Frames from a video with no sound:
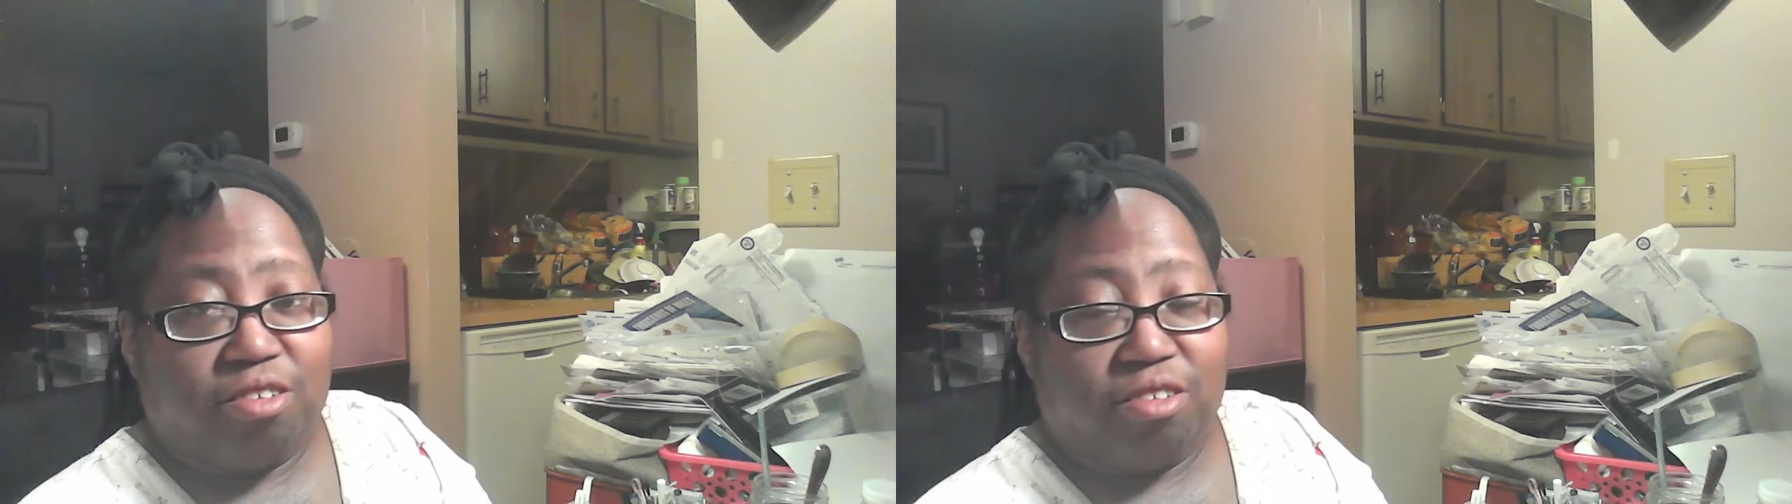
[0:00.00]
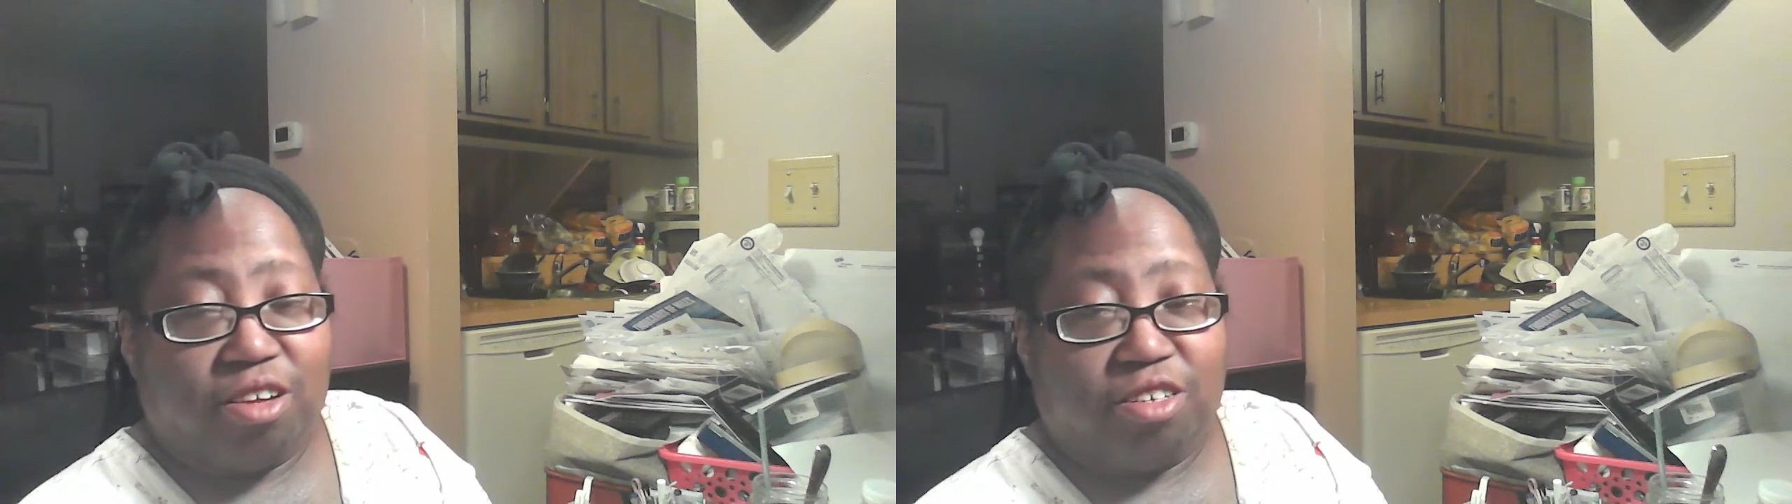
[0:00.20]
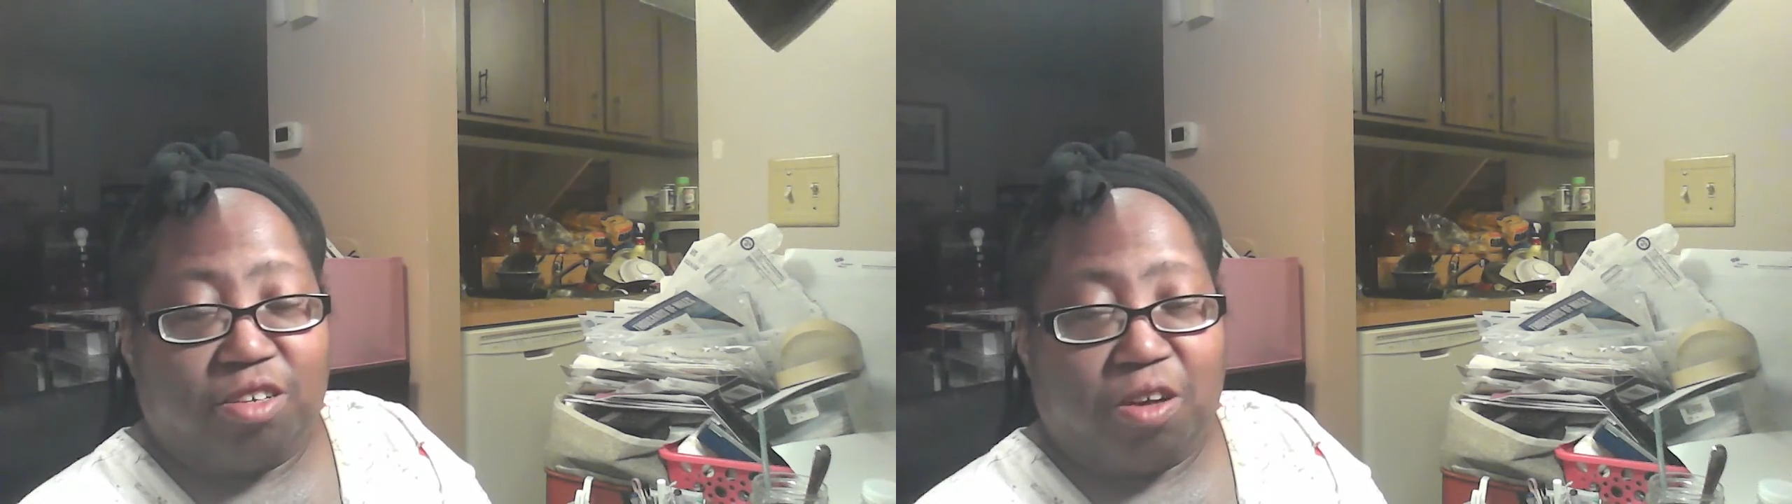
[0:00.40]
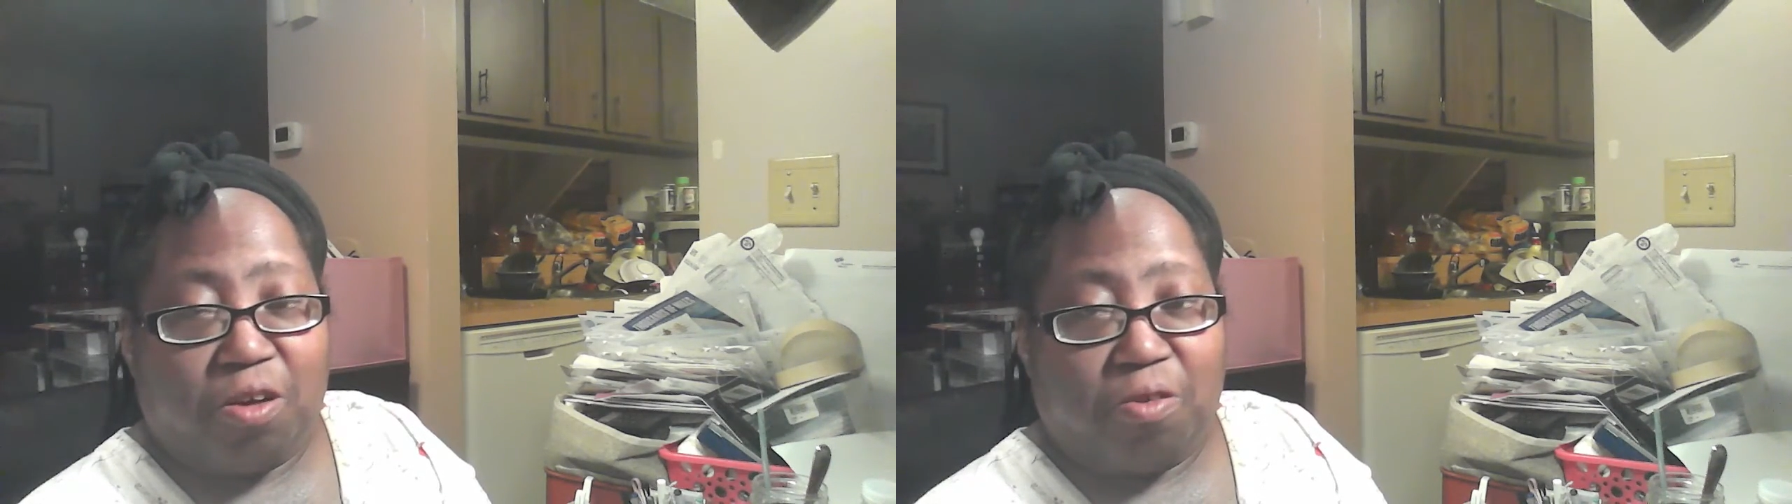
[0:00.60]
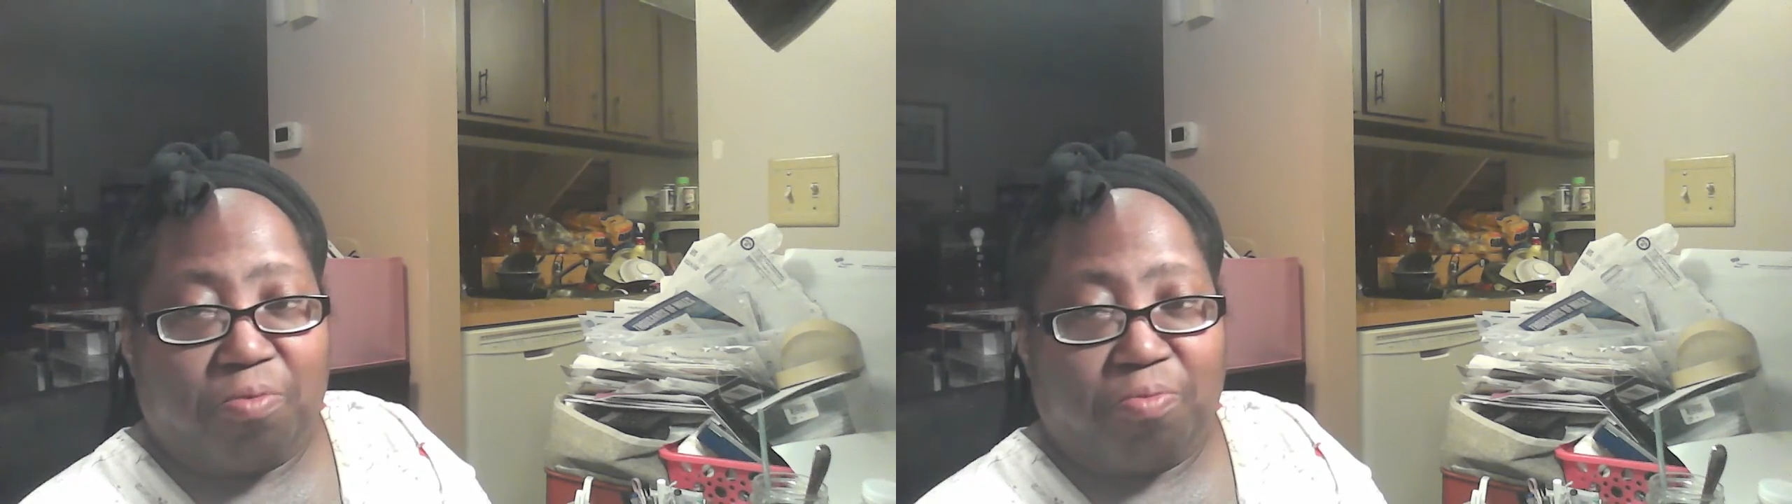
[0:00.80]
let you go,
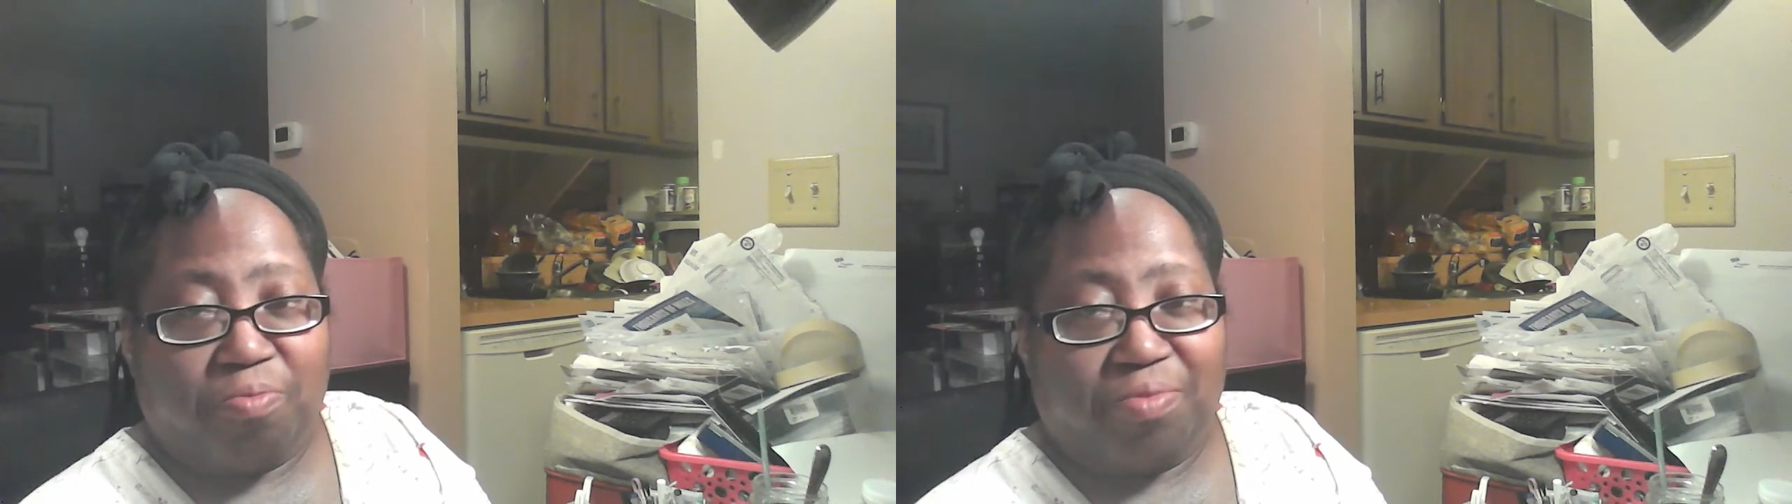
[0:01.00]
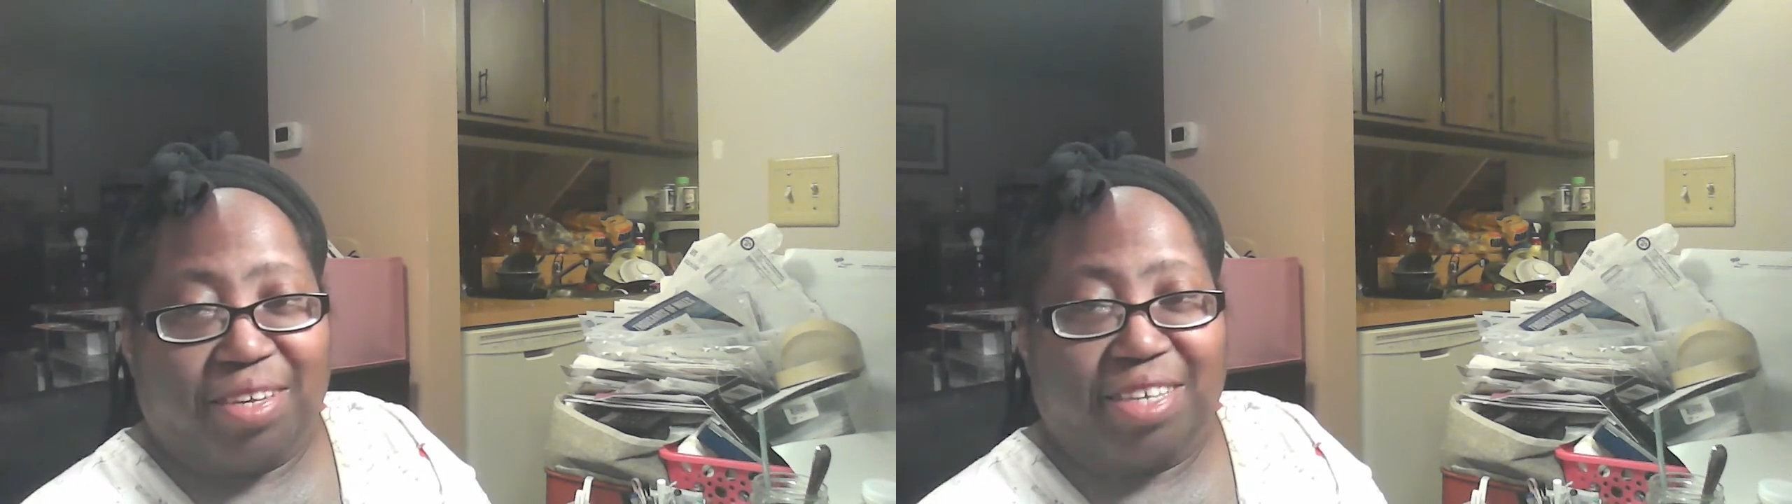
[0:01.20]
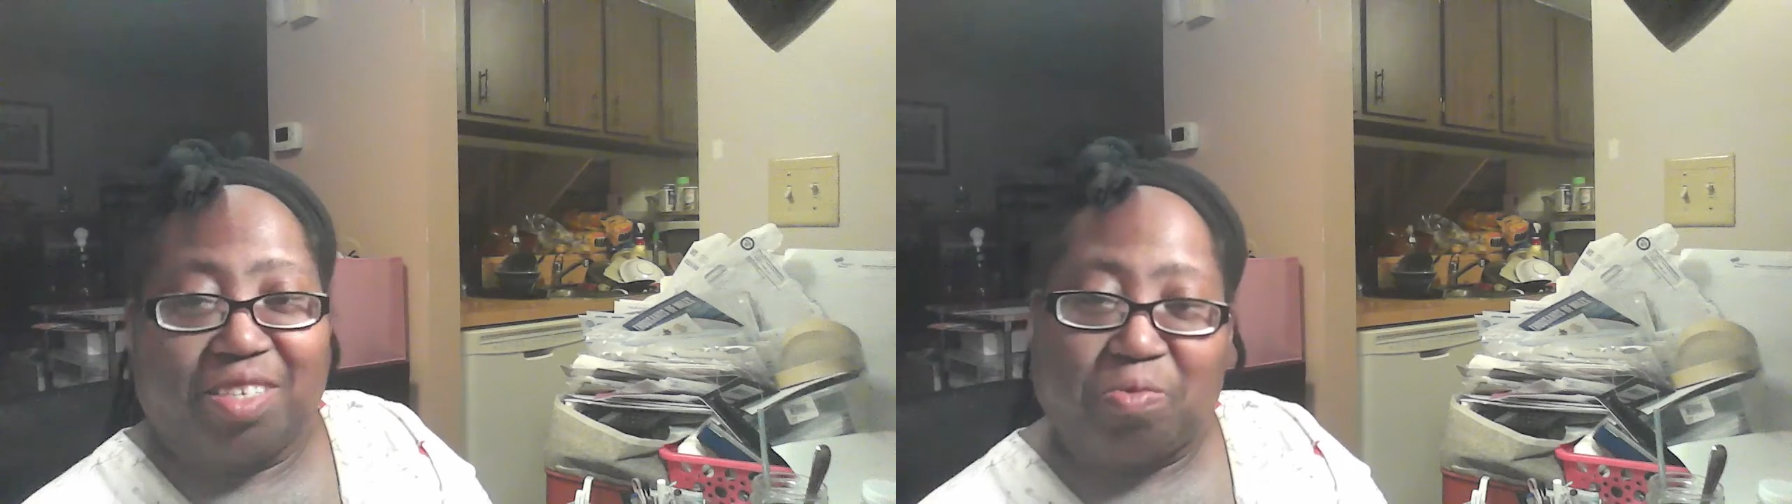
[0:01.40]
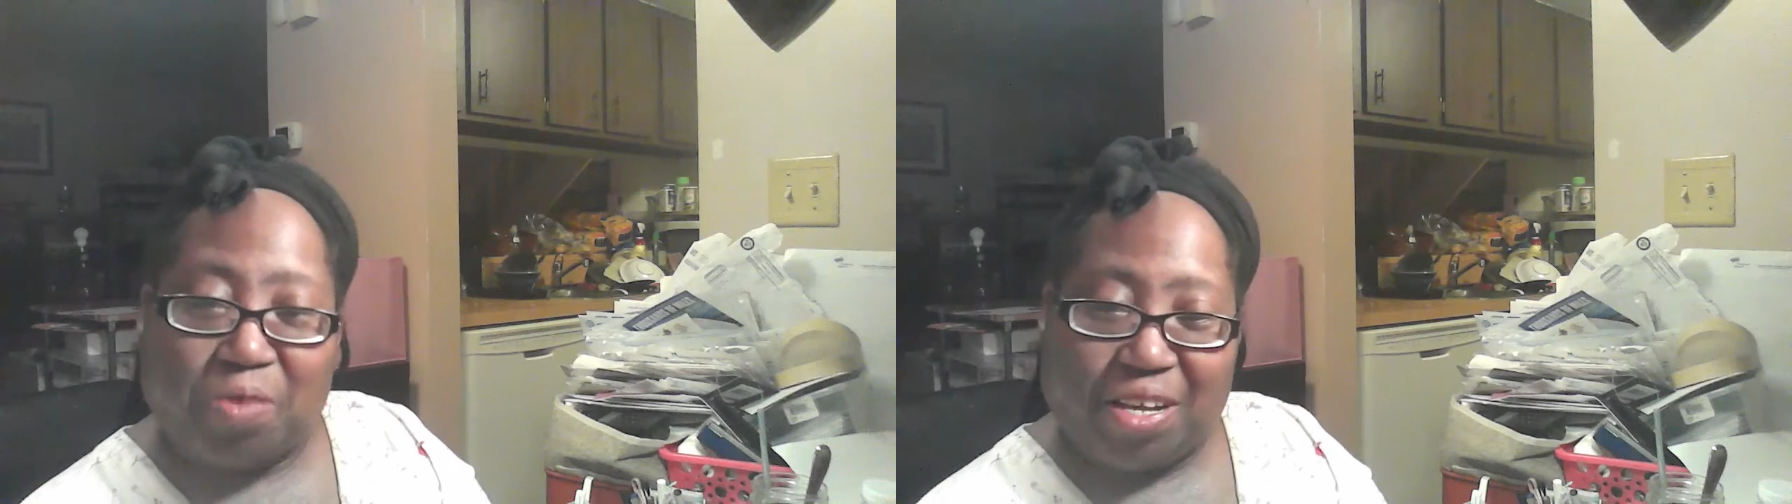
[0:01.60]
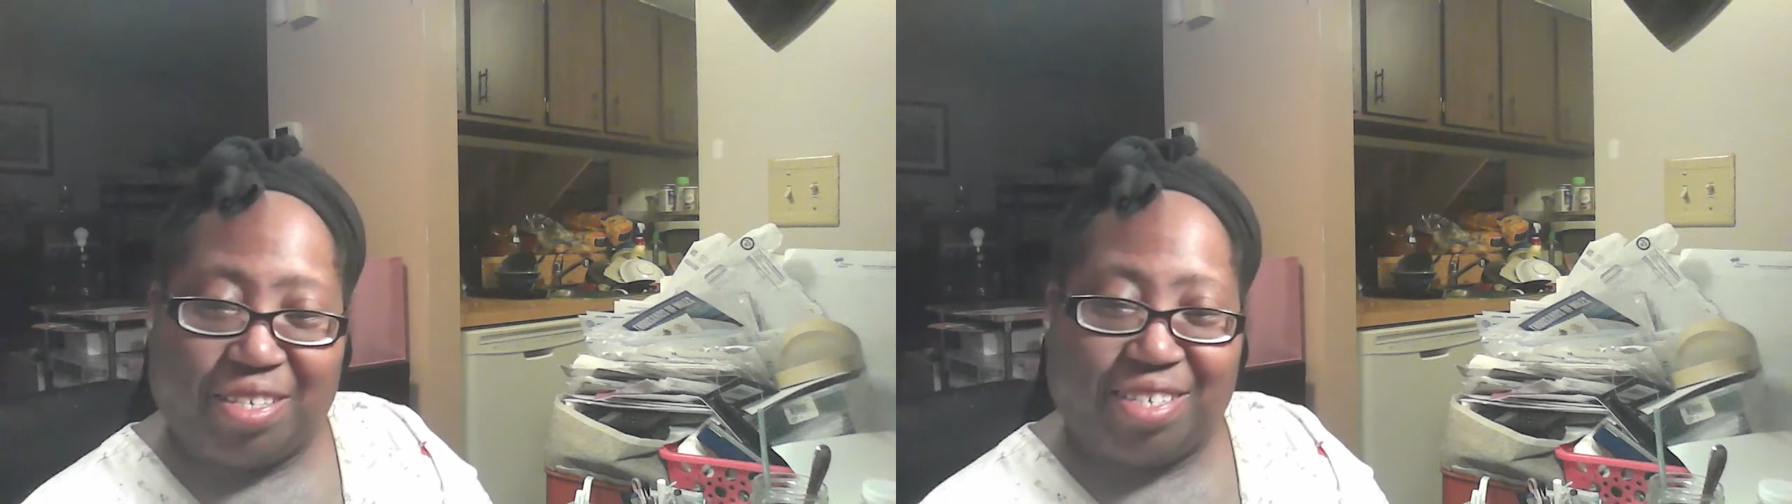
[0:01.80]
get some
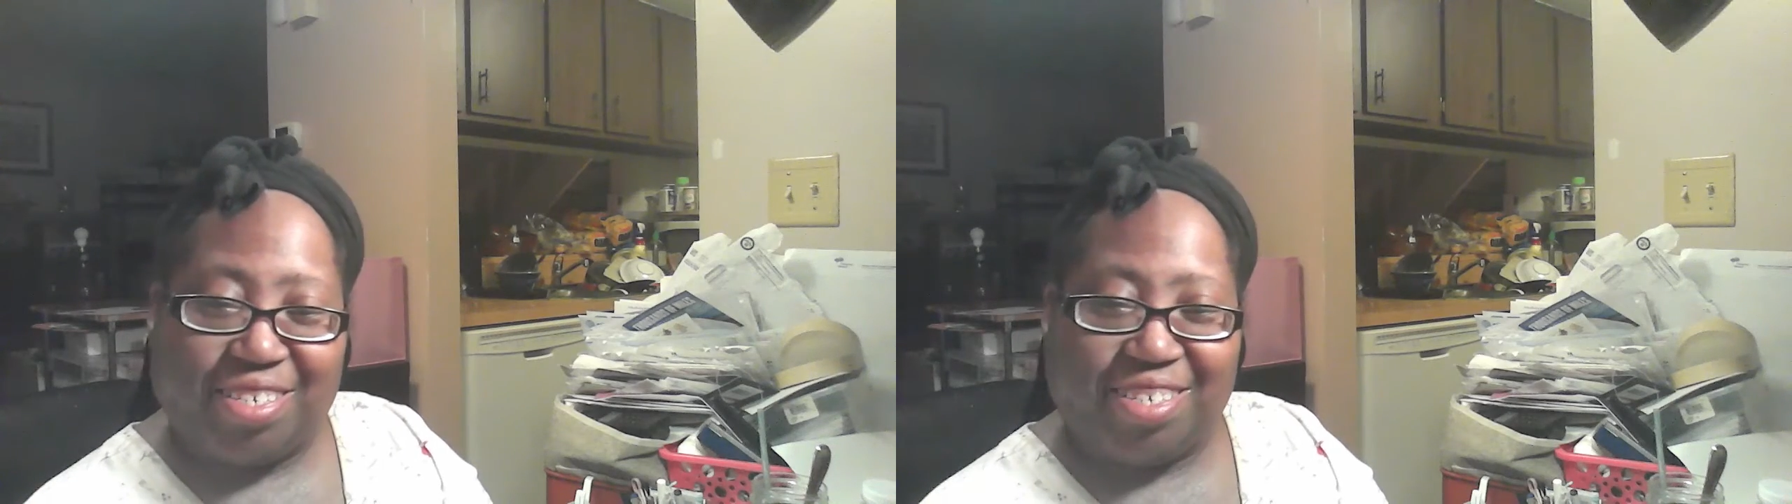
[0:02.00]
rest